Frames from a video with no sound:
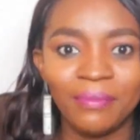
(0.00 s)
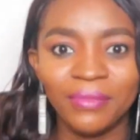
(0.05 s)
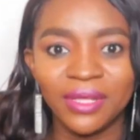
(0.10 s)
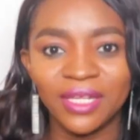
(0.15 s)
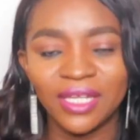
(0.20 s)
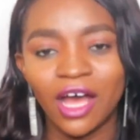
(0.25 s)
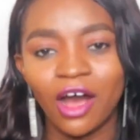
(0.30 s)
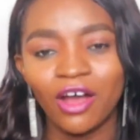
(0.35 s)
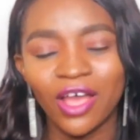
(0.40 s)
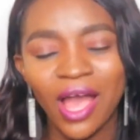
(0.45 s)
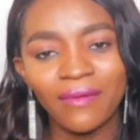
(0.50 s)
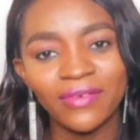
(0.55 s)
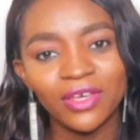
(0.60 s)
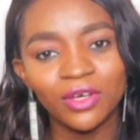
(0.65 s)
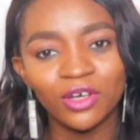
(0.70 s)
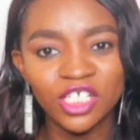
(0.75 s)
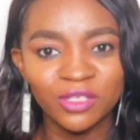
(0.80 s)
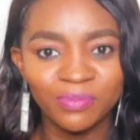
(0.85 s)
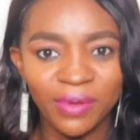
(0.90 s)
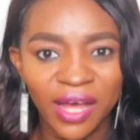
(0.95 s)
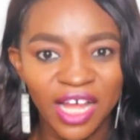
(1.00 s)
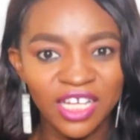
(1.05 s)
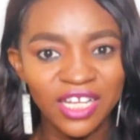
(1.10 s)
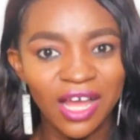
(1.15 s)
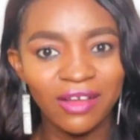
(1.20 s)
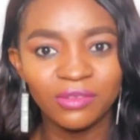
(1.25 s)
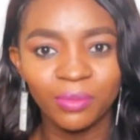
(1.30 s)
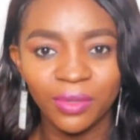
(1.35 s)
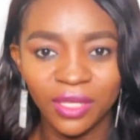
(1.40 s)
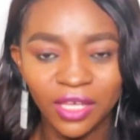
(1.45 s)
I mean, now you have your
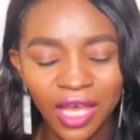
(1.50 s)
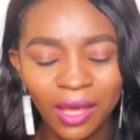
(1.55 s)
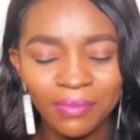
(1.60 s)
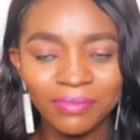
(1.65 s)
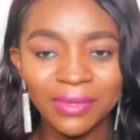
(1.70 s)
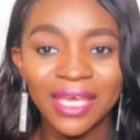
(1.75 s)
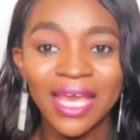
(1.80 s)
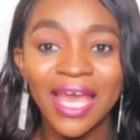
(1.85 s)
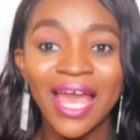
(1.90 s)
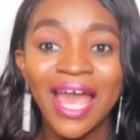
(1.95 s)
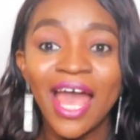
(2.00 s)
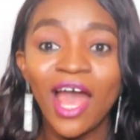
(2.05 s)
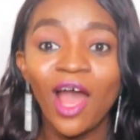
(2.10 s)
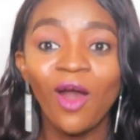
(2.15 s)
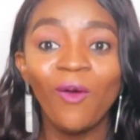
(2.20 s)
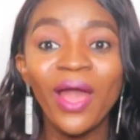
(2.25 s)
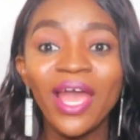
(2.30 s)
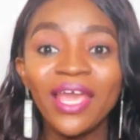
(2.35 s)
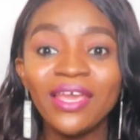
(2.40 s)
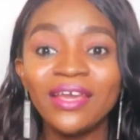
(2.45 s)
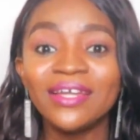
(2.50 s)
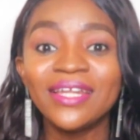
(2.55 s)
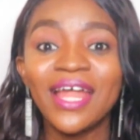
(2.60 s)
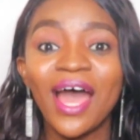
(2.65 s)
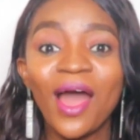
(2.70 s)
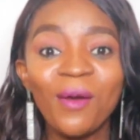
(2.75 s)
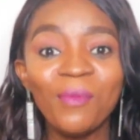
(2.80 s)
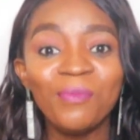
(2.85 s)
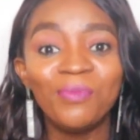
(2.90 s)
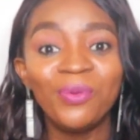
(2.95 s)
husband, you have to be, you get me? When you're
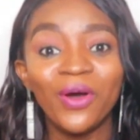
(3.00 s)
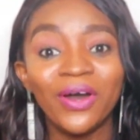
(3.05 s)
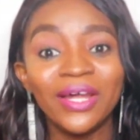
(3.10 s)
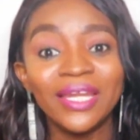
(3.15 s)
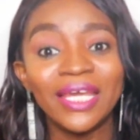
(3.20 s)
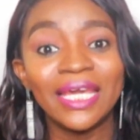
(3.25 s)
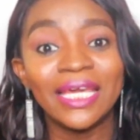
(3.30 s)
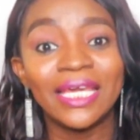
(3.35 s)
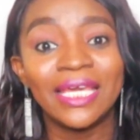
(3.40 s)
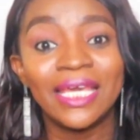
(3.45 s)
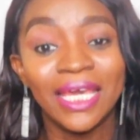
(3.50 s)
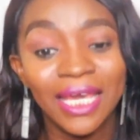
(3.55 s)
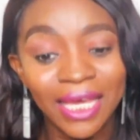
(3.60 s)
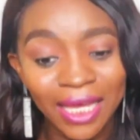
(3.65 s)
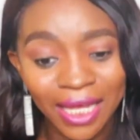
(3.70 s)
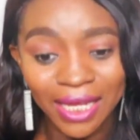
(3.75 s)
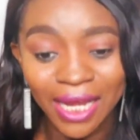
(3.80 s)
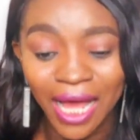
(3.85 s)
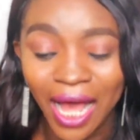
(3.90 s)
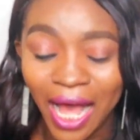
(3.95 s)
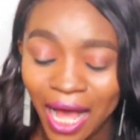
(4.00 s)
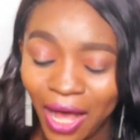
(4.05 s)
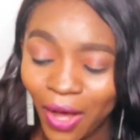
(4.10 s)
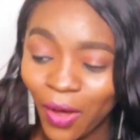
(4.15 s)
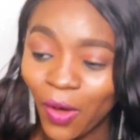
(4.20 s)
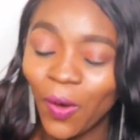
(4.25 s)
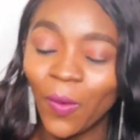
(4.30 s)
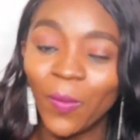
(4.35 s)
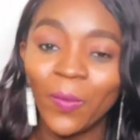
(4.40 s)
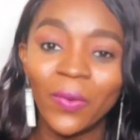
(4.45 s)
now born again,
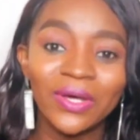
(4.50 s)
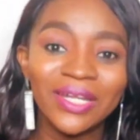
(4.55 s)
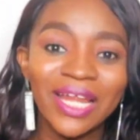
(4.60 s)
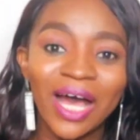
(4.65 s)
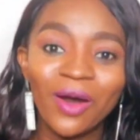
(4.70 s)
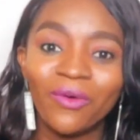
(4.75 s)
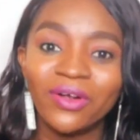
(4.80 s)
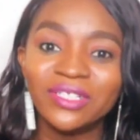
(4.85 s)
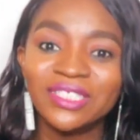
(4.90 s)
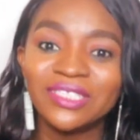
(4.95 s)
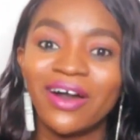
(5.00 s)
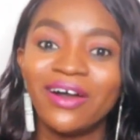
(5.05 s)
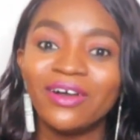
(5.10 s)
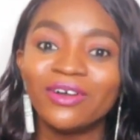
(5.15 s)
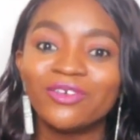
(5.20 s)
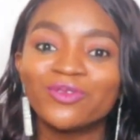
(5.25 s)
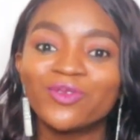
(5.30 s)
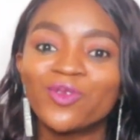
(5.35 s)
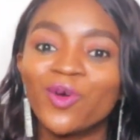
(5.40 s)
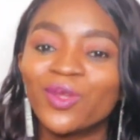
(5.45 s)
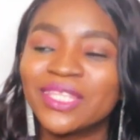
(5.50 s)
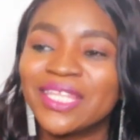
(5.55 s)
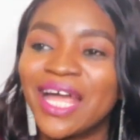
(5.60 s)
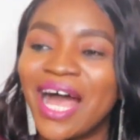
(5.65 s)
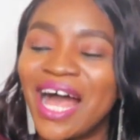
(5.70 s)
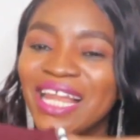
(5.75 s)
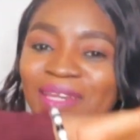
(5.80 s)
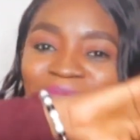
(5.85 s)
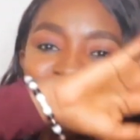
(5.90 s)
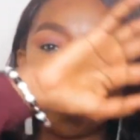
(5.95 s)
that one's not
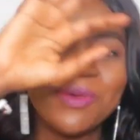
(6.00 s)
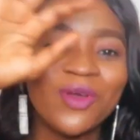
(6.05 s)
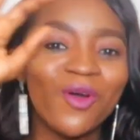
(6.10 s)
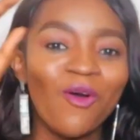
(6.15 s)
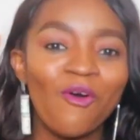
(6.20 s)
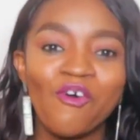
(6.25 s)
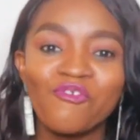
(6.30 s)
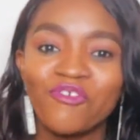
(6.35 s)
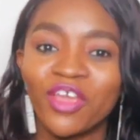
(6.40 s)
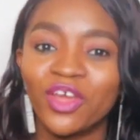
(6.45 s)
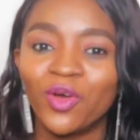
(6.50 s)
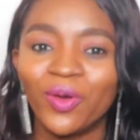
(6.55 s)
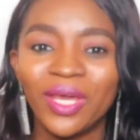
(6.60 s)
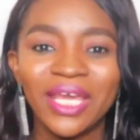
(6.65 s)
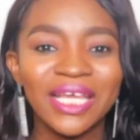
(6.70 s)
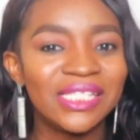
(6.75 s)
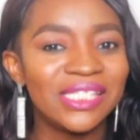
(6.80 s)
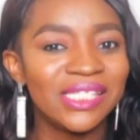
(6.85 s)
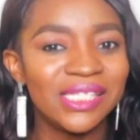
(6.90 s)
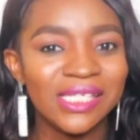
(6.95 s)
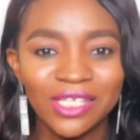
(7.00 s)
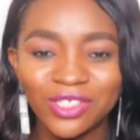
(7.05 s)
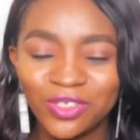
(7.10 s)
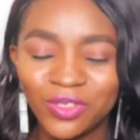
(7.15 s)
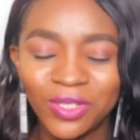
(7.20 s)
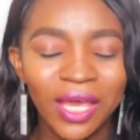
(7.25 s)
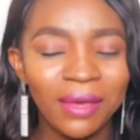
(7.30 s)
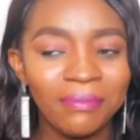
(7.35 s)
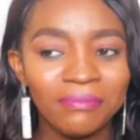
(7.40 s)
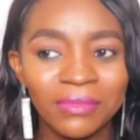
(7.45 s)
total, maybe 180,
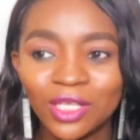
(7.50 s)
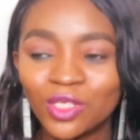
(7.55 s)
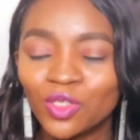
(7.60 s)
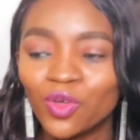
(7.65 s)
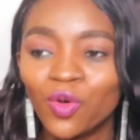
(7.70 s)
do you get me?